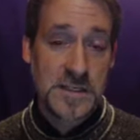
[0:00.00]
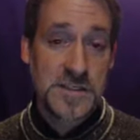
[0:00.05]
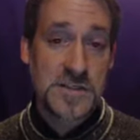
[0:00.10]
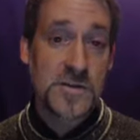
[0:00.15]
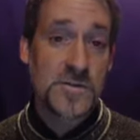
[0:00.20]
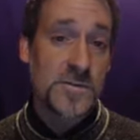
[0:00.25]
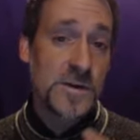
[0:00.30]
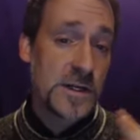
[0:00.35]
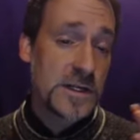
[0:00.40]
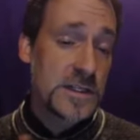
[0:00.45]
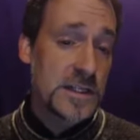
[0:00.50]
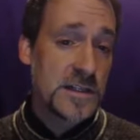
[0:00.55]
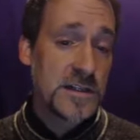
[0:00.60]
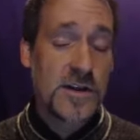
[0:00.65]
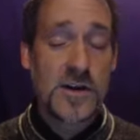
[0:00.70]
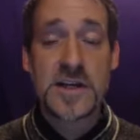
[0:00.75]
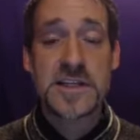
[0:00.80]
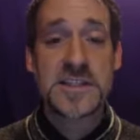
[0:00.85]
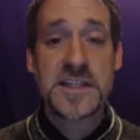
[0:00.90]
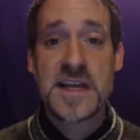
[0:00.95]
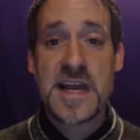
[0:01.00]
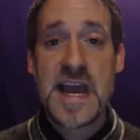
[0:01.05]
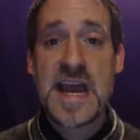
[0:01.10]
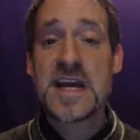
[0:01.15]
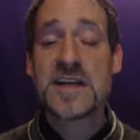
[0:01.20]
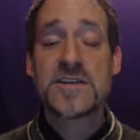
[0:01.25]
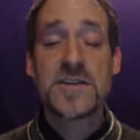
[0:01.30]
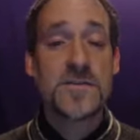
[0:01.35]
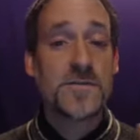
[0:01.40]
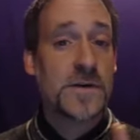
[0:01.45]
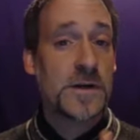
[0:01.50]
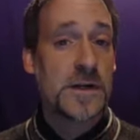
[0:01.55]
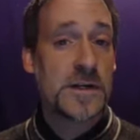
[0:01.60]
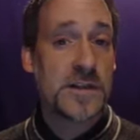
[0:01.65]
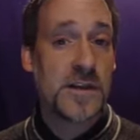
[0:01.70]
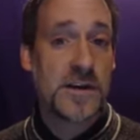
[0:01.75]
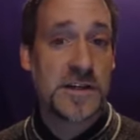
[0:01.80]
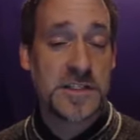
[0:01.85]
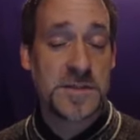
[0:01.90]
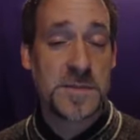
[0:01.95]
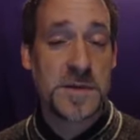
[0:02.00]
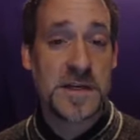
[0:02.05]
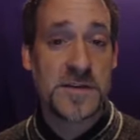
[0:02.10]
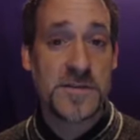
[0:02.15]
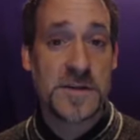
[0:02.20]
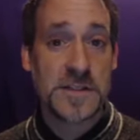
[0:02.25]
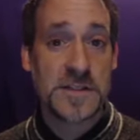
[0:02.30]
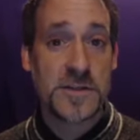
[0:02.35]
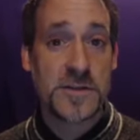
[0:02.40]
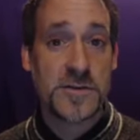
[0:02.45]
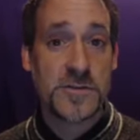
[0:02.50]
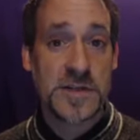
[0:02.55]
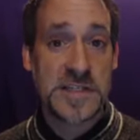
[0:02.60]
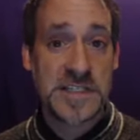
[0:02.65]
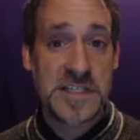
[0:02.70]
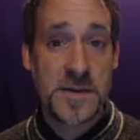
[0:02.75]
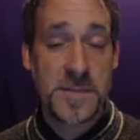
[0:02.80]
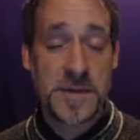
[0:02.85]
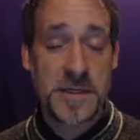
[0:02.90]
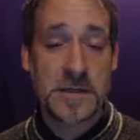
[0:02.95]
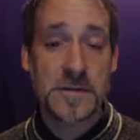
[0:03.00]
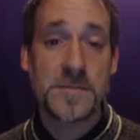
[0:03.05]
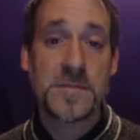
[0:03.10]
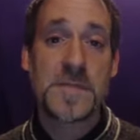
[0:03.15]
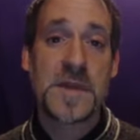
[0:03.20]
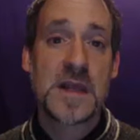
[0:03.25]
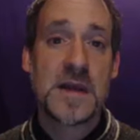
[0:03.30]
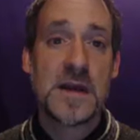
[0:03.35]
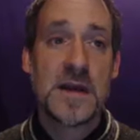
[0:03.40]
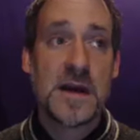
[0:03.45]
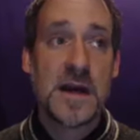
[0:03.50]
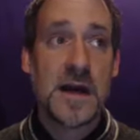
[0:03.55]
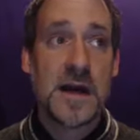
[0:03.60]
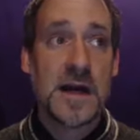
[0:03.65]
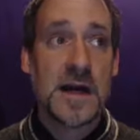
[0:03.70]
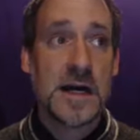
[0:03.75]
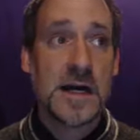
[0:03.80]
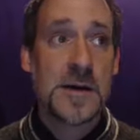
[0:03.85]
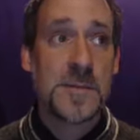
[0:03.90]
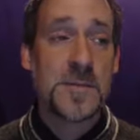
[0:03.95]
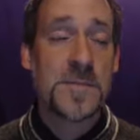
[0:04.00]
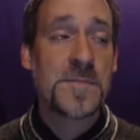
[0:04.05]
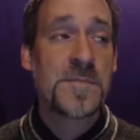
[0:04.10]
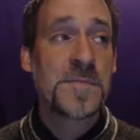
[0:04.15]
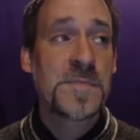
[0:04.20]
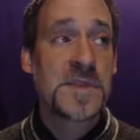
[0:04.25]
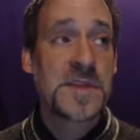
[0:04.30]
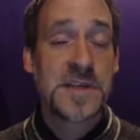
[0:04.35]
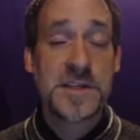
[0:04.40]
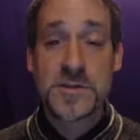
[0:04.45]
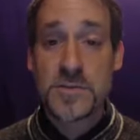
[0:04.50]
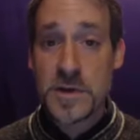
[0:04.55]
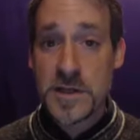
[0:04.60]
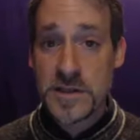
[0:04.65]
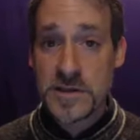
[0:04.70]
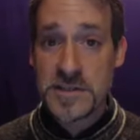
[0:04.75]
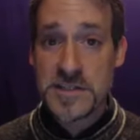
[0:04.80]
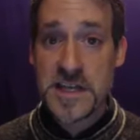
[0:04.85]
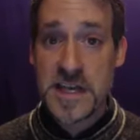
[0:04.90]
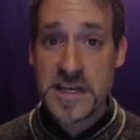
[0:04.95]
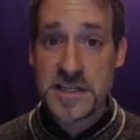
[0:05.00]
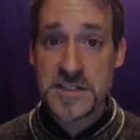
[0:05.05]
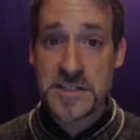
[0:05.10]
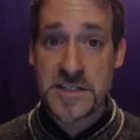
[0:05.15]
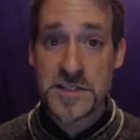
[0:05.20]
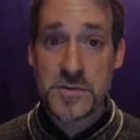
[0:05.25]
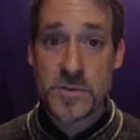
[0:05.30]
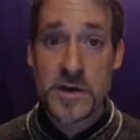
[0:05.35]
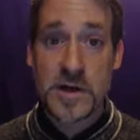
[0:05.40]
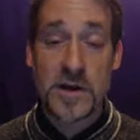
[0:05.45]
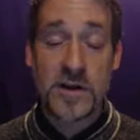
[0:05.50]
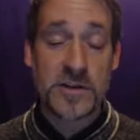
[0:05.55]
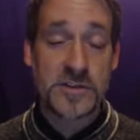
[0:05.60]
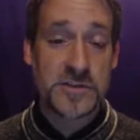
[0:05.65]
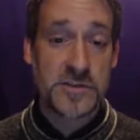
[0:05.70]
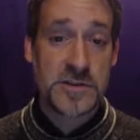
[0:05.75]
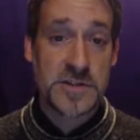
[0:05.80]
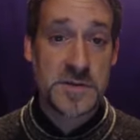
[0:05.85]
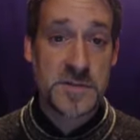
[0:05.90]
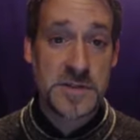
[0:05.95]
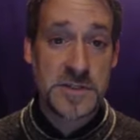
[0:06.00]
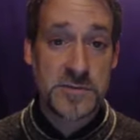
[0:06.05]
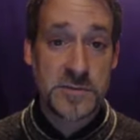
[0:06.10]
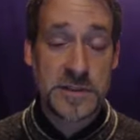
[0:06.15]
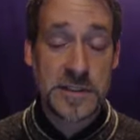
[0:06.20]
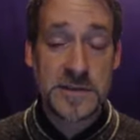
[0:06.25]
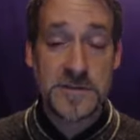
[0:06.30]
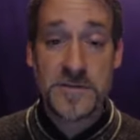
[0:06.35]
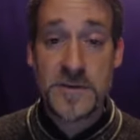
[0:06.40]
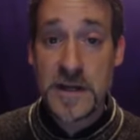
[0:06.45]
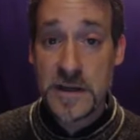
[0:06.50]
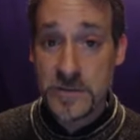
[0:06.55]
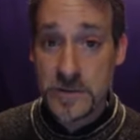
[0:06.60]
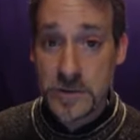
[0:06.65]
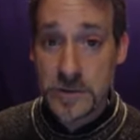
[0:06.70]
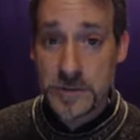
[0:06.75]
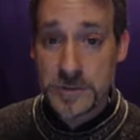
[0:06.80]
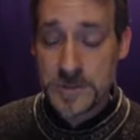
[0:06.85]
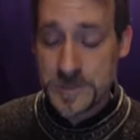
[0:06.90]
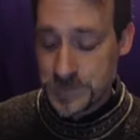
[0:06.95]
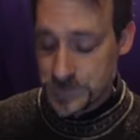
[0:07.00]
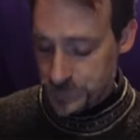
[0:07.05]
So very little cost to the actor, very large benefit to the recipient. Um, this is one of these cases where altruism is really favored.